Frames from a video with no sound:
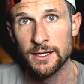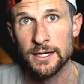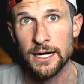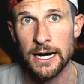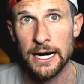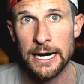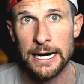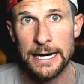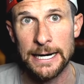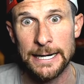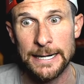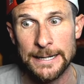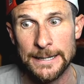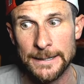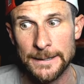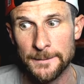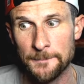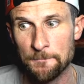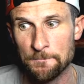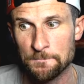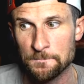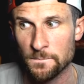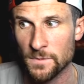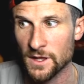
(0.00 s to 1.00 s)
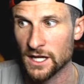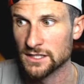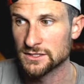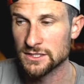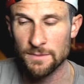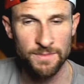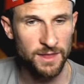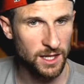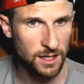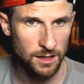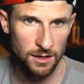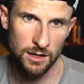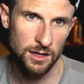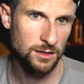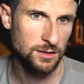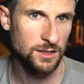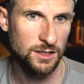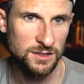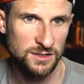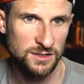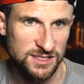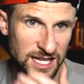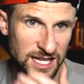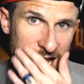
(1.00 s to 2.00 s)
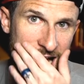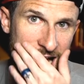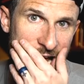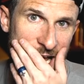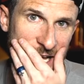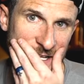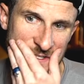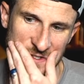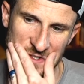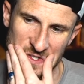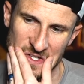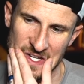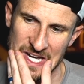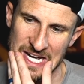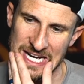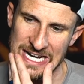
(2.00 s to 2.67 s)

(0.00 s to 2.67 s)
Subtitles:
something along those lines.